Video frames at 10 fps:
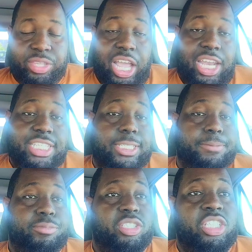Now,
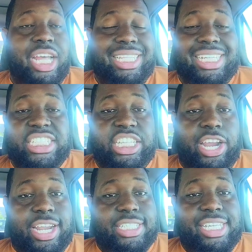listen, nothing is
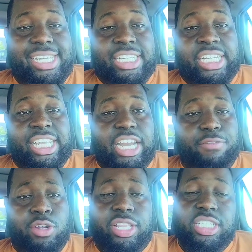guaranteed in the
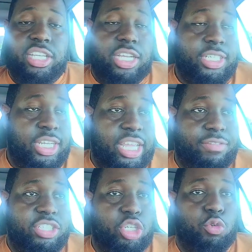NFL. Nothing is guaranteed in life
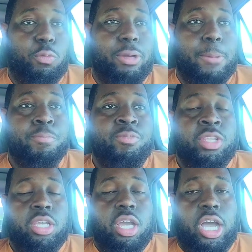in general. But
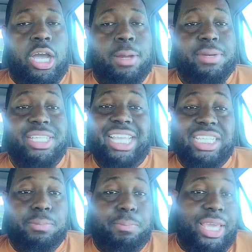this
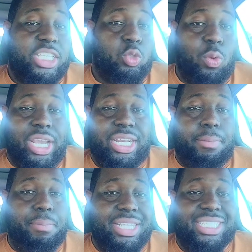has big swing
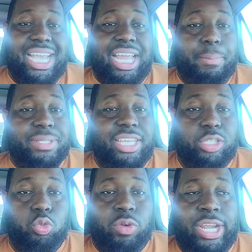and miss kind of
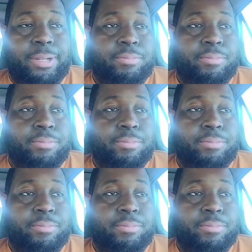potential, right?